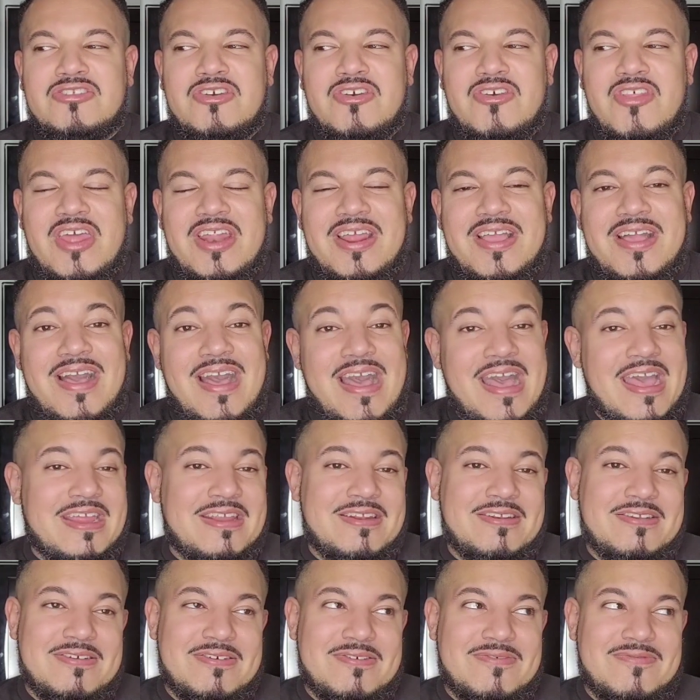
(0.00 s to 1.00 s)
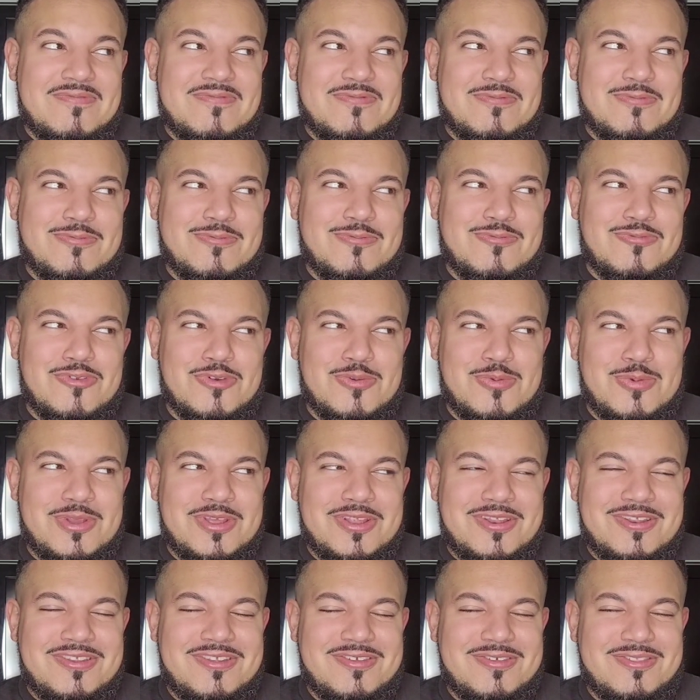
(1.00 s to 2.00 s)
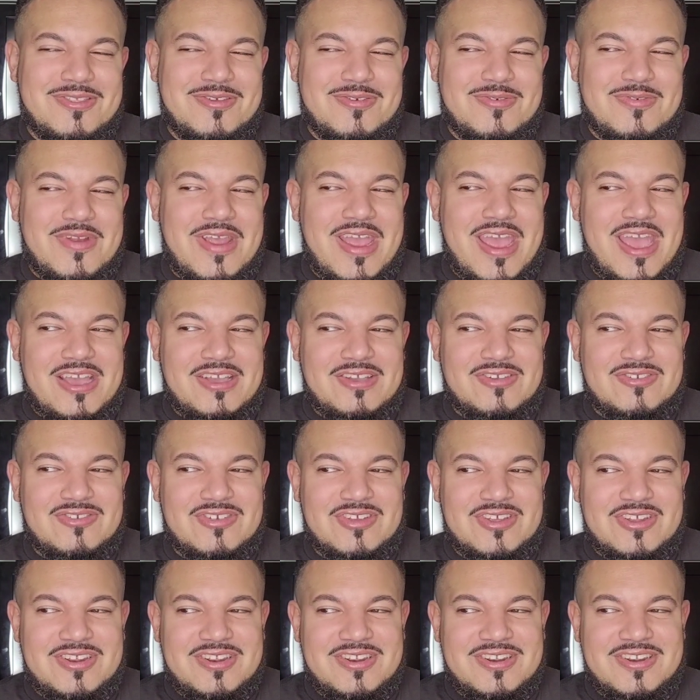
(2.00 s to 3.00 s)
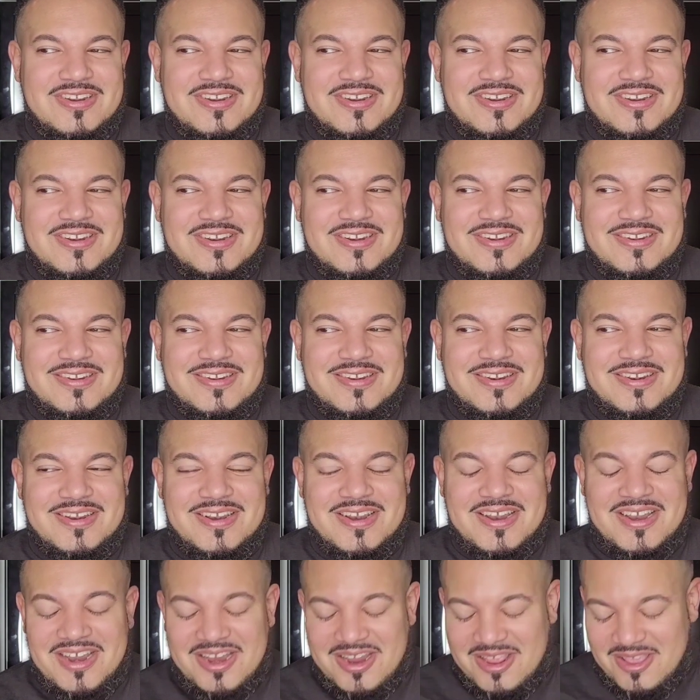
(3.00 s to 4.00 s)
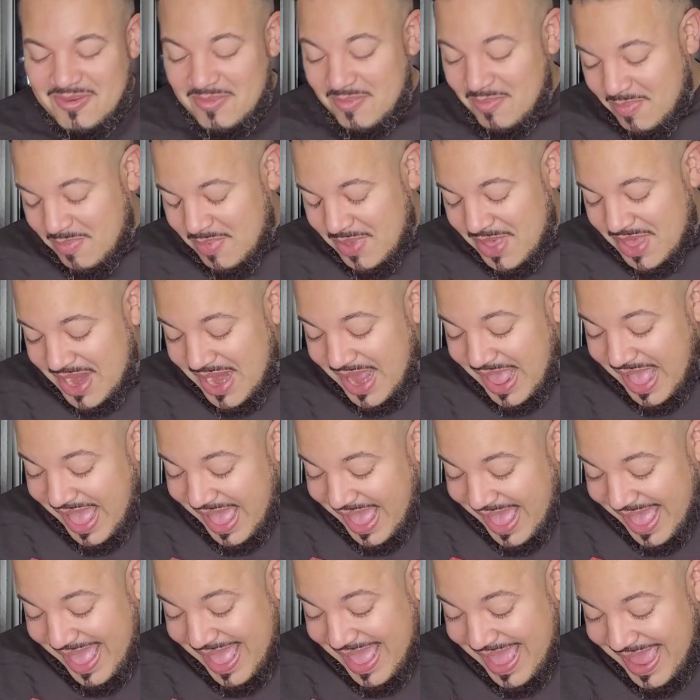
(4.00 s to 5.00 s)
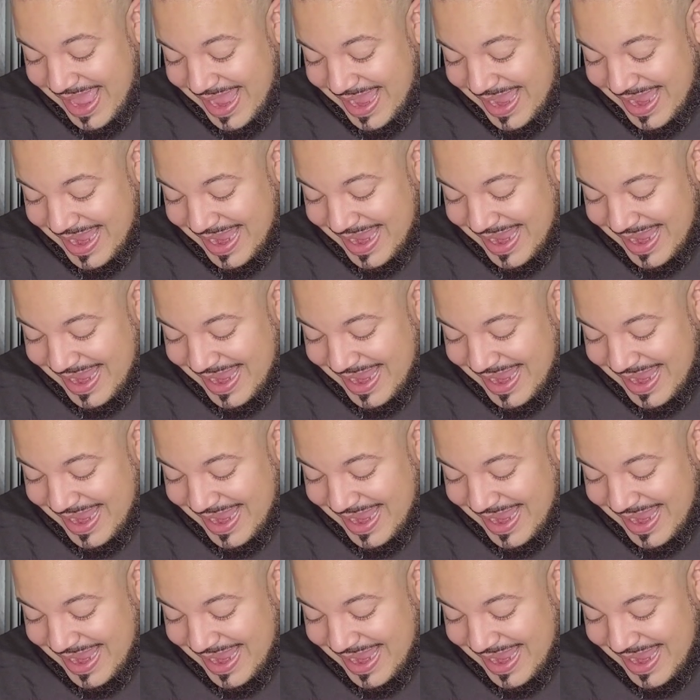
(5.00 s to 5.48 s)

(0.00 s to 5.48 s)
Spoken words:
So that kind of ruined the reaction. But hi.